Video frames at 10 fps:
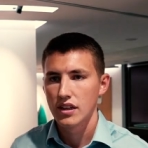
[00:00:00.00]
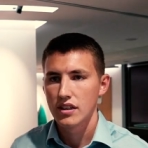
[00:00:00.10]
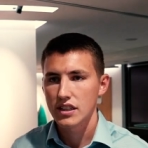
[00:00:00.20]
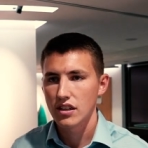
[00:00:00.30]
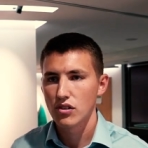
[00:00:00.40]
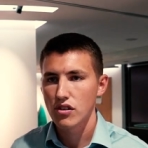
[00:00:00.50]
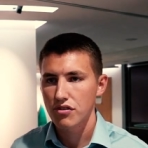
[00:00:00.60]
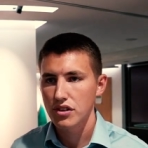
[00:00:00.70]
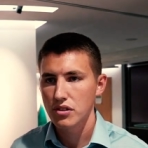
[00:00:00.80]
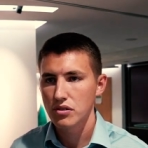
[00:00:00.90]
So
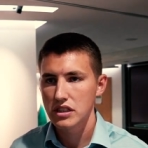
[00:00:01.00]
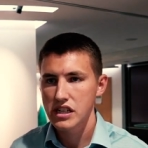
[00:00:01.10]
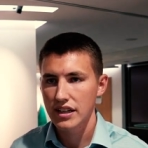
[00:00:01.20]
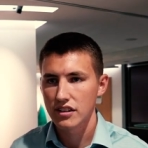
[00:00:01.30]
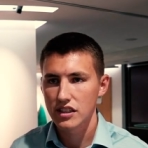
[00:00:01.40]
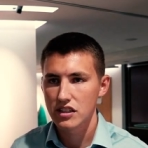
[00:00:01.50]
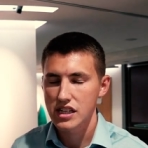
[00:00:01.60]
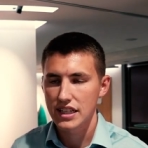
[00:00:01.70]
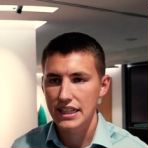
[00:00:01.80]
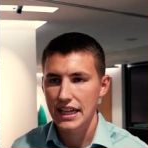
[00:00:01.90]
through channels such
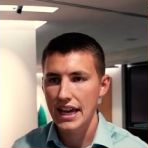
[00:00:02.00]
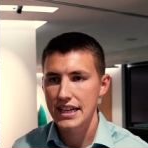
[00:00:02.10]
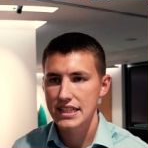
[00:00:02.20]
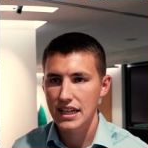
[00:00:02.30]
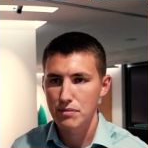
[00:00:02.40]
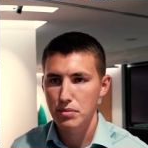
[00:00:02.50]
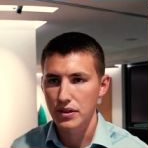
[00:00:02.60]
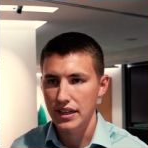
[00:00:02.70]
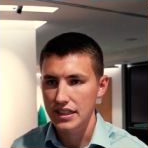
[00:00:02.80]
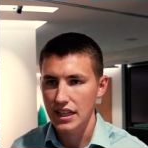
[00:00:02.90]
as the A T I
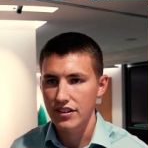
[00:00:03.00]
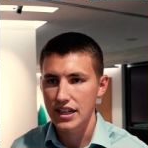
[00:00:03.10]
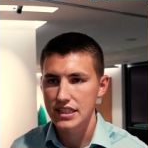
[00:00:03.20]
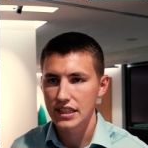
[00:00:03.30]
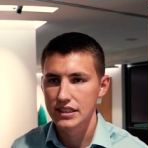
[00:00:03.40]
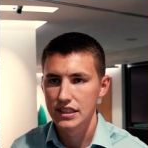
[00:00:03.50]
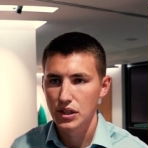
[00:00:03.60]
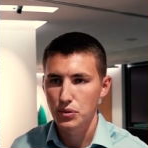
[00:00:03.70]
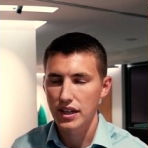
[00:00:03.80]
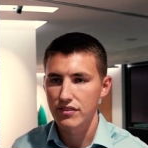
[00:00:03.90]
Boeing Accelerator,
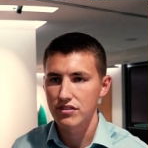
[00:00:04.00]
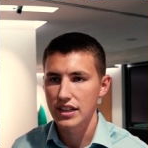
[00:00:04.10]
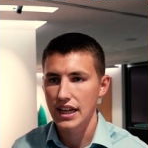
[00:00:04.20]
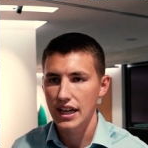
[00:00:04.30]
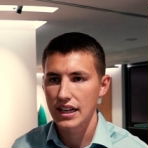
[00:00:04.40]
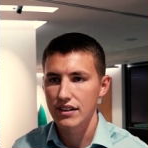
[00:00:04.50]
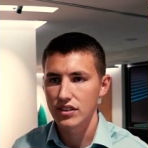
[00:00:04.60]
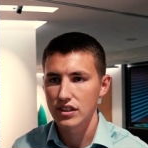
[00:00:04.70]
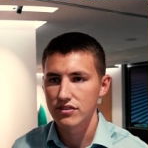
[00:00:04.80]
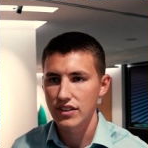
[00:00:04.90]
we have a really high
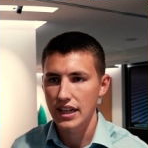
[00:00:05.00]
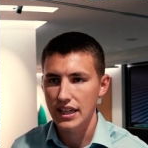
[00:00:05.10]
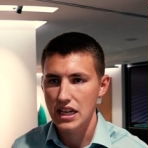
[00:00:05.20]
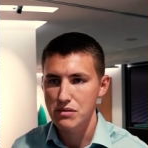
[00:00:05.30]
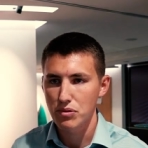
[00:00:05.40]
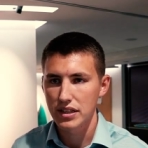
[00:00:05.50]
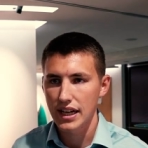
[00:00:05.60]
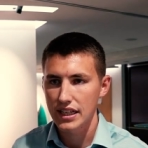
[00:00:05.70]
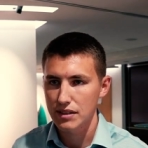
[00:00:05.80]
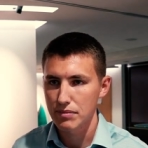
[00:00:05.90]
level of engagement with
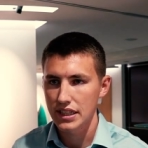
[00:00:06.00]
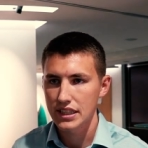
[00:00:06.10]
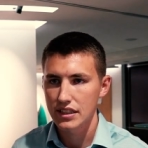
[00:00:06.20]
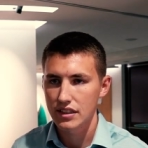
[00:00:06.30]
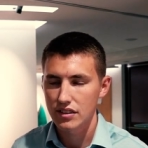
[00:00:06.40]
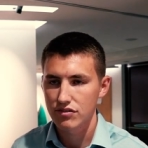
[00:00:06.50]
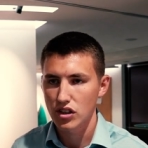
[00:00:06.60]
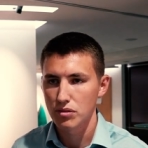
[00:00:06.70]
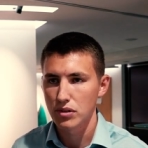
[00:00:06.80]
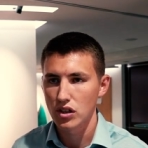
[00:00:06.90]
S M Es
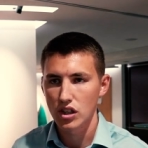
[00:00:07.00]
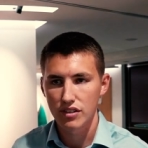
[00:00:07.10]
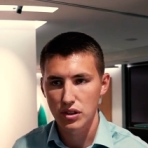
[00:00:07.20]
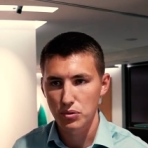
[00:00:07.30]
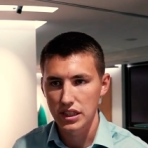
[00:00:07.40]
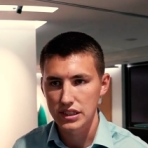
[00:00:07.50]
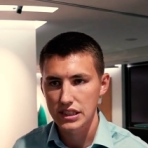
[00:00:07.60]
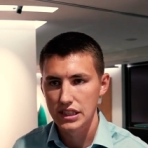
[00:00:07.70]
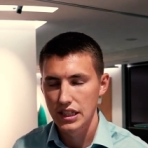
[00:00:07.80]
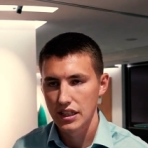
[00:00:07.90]
from all over the world.
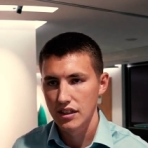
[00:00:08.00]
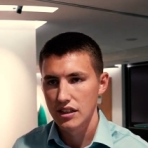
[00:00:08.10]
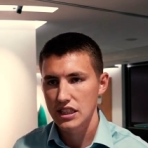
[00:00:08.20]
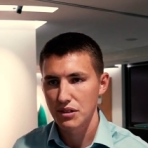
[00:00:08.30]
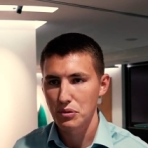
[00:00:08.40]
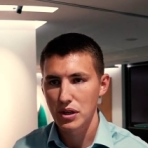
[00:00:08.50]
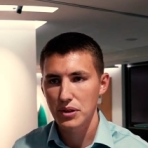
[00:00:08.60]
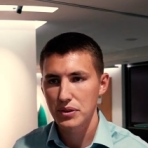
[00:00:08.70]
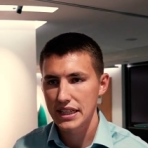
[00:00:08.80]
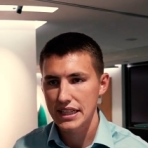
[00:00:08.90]
So we
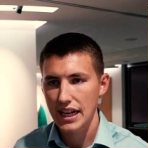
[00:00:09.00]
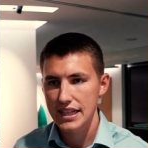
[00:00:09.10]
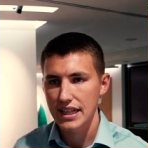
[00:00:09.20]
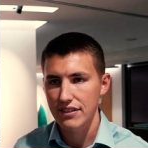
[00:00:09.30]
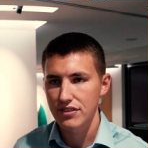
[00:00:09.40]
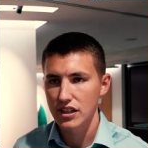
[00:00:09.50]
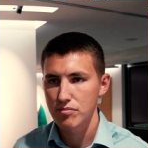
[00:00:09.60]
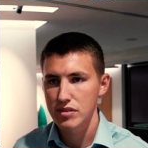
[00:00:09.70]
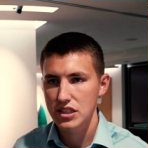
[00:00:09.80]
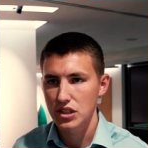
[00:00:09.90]
work with these high-tech
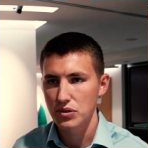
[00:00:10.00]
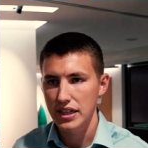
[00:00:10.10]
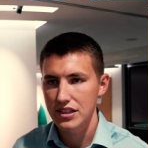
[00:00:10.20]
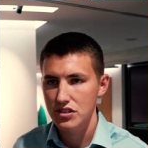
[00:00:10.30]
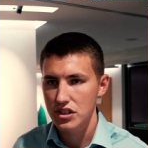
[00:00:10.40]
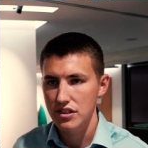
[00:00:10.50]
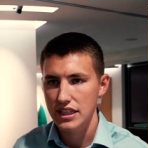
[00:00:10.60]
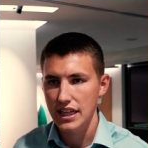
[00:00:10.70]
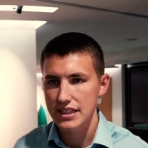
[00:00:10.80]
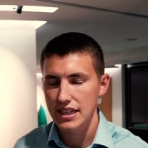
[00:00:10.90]
firms to introduce
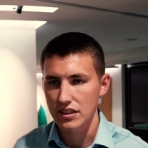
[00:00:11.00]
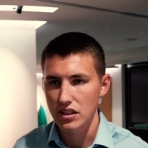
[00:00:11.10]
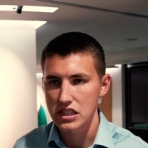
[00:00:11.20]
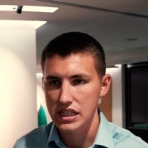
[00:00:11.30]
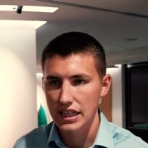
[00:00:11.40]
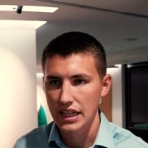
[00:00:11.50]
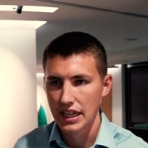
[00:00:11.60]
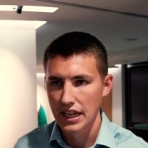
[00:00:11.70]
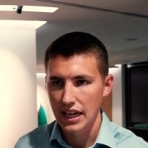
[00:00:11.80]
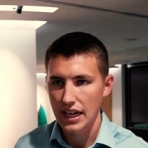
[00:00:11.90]
their technology
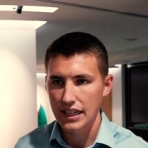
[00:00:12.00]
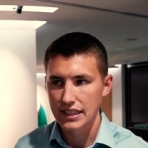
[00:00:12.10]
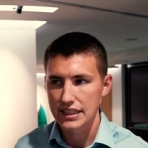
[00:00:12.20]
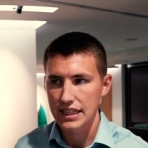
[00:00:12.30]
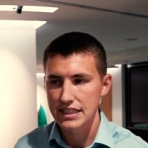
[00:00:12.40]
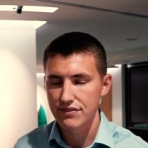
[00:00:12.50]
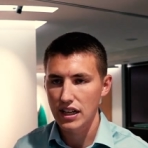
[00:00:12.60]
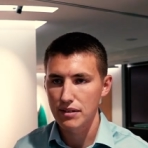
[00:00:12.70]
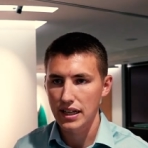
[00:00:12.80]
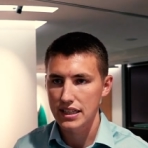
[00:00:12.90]
and
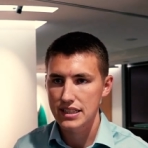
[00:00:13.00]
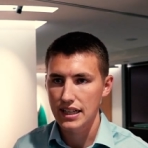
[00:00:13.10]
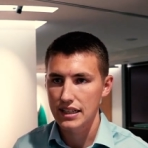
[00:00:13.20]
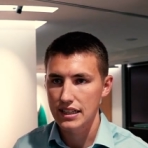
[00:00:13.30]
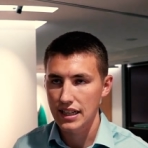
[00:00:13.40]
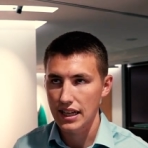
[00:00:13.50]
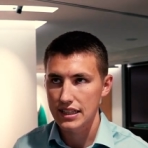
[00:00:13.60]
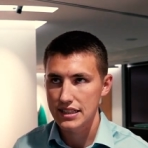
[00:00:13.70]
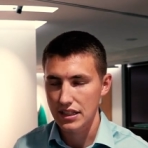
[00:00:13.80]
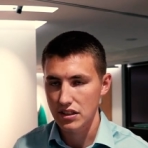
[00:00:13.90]
develop that, te
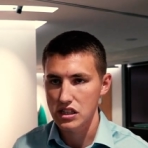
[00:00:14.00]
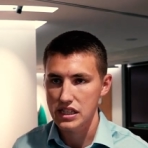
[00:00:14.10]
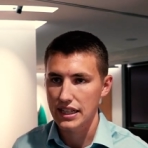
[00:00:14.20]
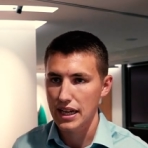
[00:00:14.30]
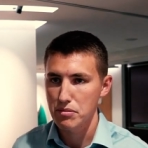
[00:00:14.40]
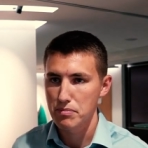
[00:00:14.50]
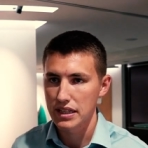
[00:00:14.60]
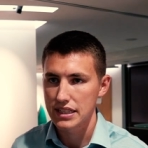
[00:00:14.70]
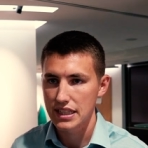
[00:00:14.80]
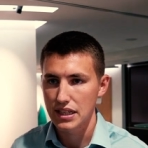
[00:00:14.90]
that technology and
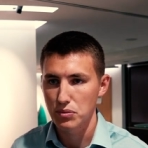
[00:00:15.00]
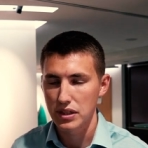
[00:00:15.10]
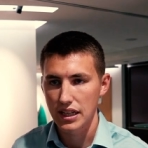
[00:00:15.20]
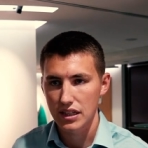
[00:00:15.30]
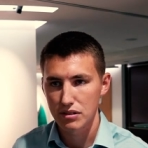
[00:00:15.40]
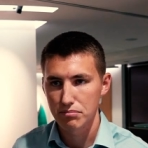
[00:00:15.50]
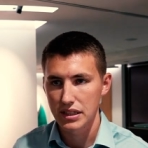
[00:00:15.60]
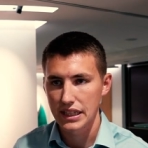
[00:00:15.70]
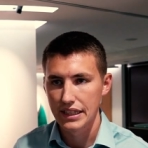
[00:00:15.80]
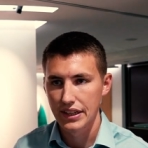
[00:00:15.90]
capability within our company.